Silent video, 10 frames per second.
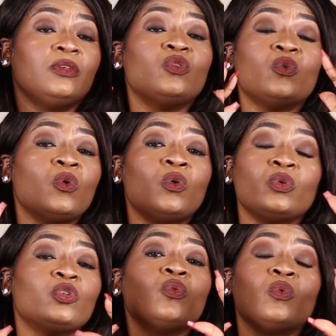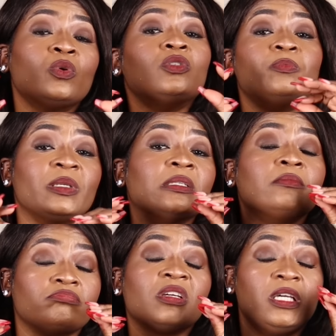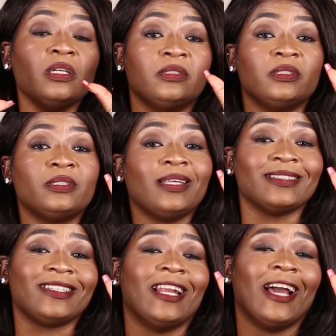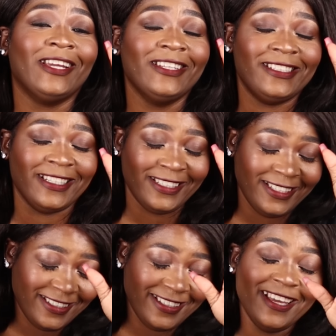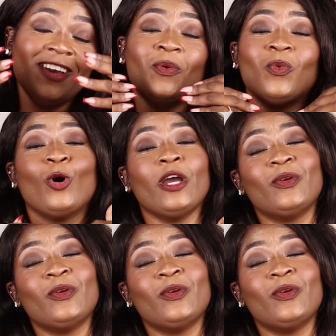you you would be killed that night. or